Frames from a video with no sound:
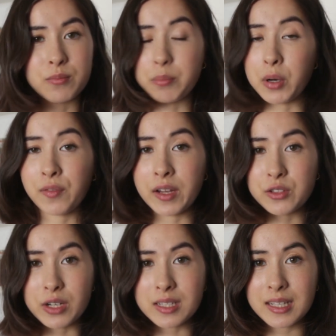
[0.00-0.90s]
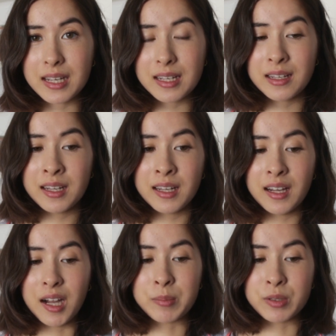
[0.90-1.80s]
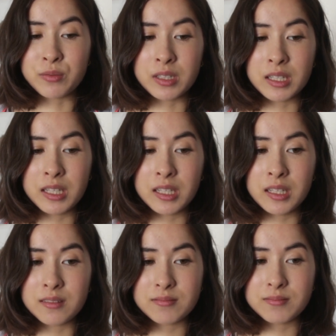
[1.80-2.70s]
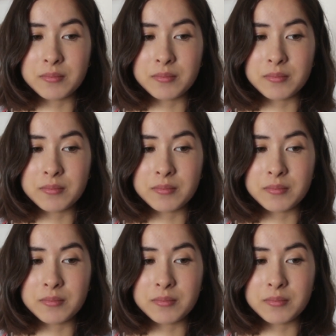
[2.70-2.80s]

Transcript: perfect dressing. Um, it really